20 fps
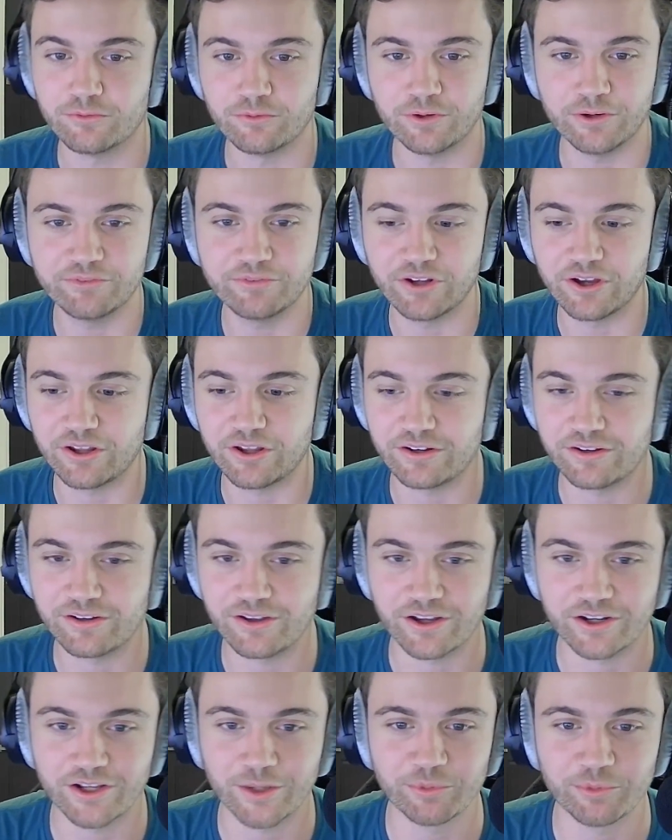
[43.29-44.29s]
riff on
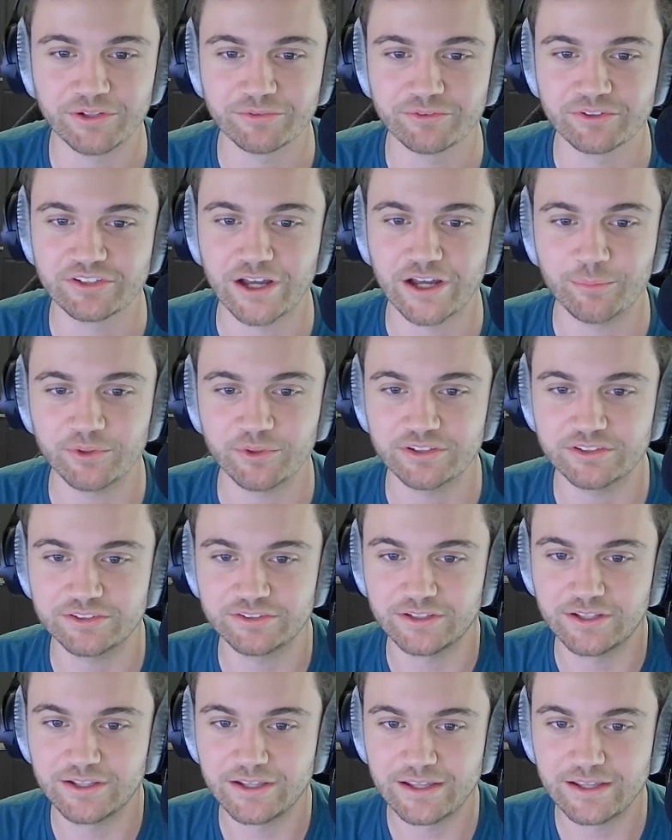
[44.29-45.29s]
a couple different
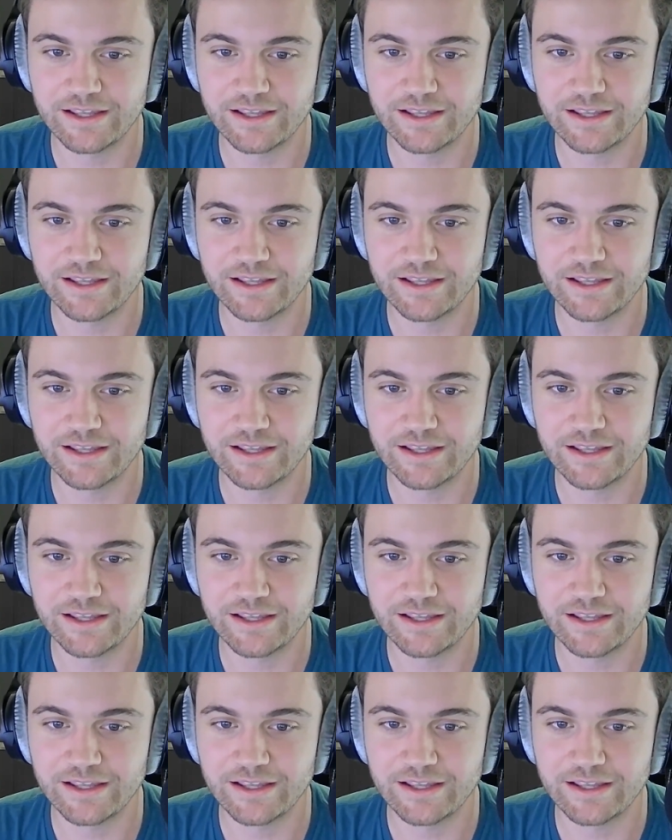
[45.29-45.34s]
topics.